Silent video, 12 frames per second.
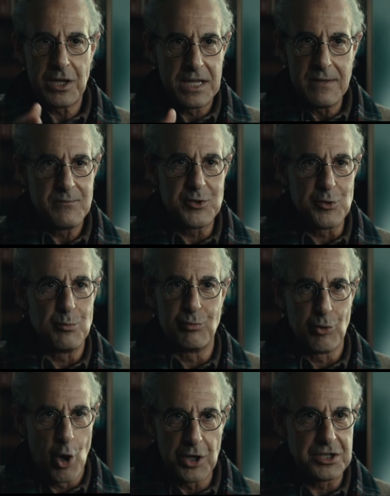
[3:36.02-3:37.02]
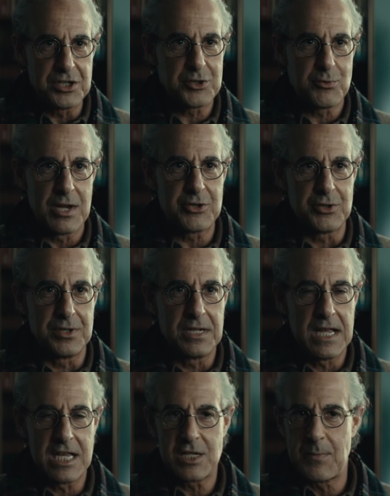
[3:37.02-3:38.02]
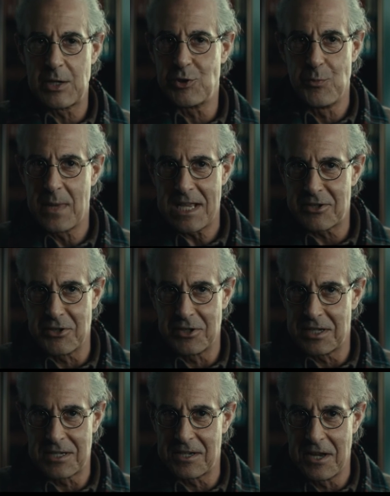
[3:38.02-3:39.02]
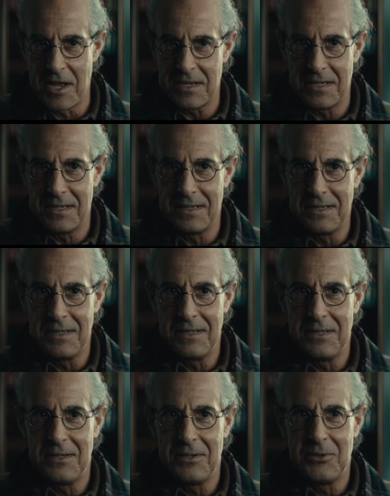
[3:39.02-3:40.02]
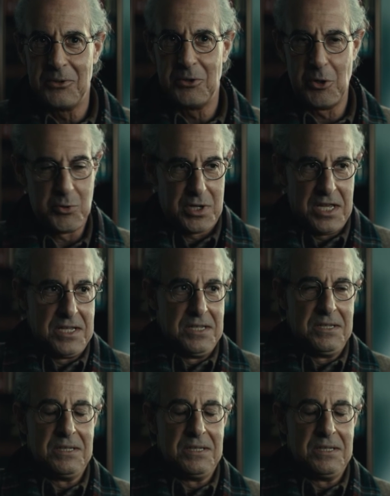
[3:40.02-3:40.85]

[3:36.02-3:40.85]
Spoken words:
The real reason, though, to watch this, if you do decide to check it out, is for the interactions between